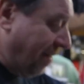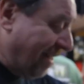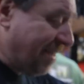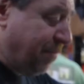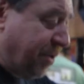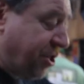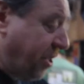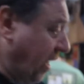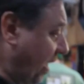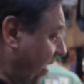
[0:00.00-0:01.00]
This
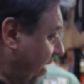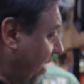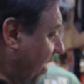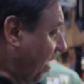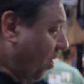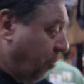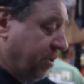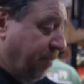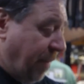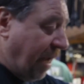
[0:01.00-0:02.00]
machine
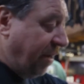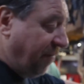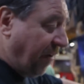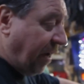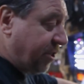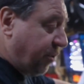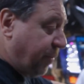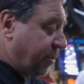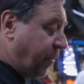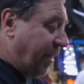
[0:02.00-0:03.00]
was manufactured
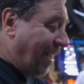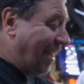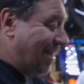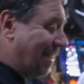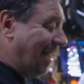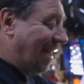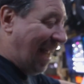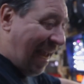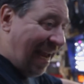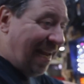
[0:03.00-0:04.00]
between
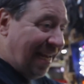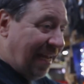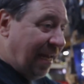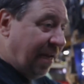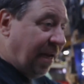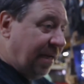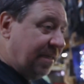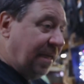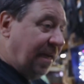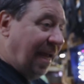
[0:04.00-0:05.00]
1980 and
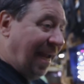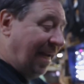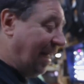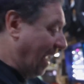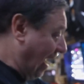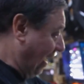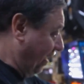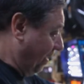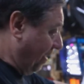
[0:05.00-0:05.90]
1988.